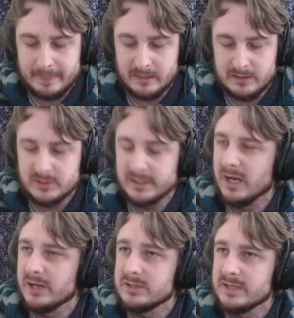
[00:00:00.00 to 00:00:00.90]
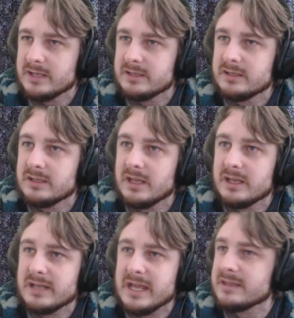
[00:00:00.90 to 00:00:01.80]
You could argue that
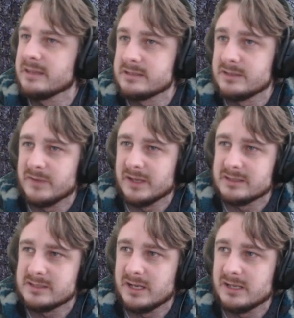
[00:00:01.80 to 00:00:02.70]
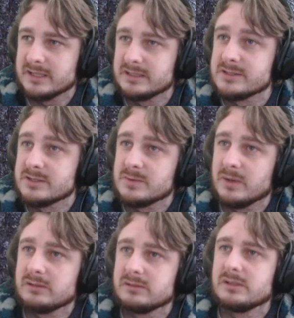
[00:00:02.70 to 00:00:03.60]
an atheist effect is kind of like this as
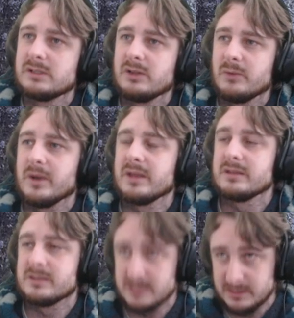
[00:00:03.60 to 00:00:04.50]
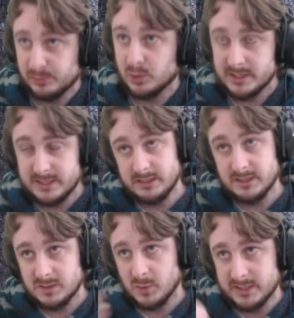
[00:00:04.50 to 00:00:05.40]
well, where it's proxying the
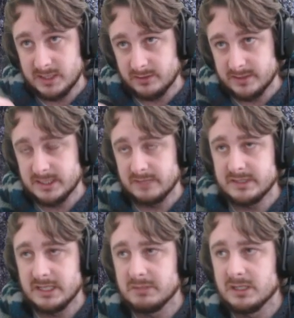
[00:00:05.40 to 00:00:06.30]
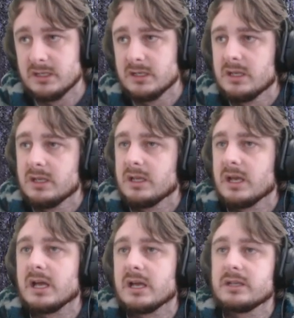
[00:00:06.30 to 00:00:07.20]
storyteller instead of a demon.
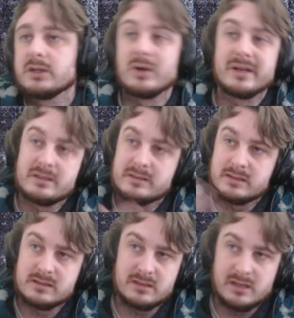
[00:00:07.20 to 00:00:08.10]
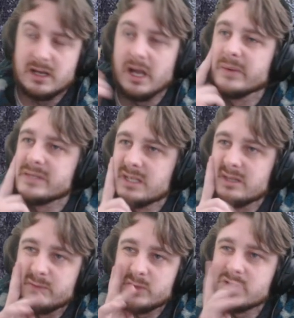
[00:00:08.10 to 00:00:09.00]
Noise. I would say the
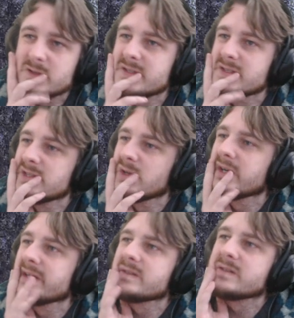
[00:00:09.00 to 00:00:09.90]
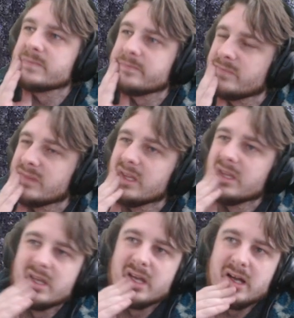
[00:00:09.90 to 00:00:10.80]
Vortox is noise.
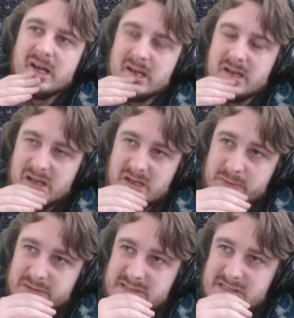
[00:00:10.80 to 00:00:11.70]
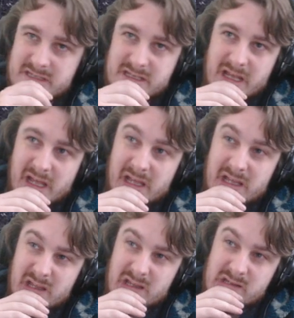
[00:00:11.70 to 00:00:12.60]
I would
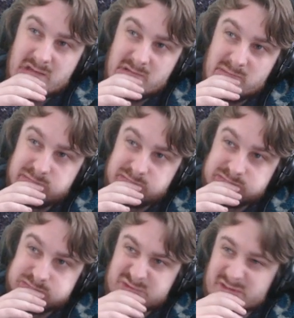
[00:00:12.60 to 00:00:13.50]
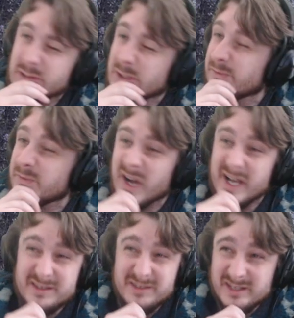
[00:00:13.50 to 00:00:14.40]
say the
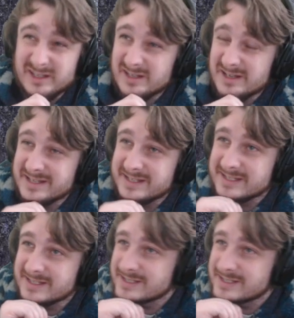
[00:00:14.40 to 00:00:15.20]
Leviathan is